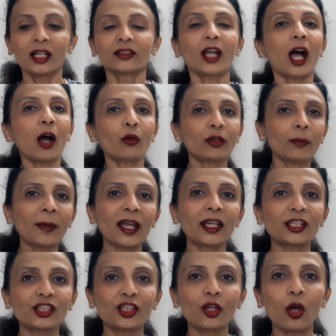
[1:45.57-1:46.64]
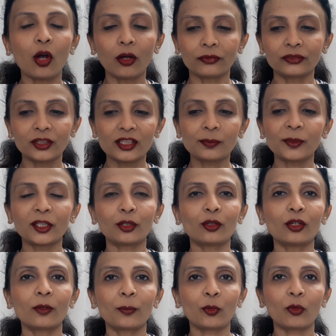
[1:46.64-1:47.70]
The outer packaging of this
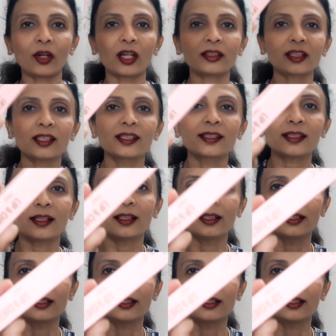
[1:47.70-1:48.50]
particular product is